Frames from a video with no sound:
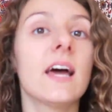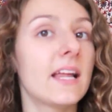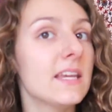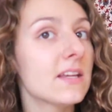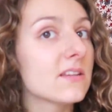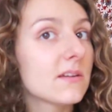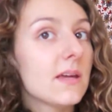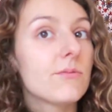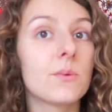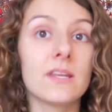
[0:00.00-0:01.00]
And you can do it
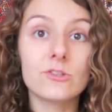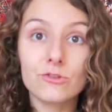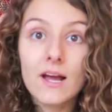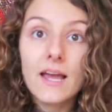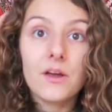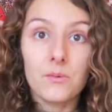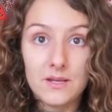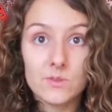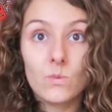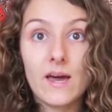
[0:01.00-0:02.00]
either when it's dry or when
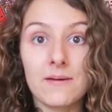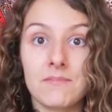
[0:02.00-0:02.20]
it's wet.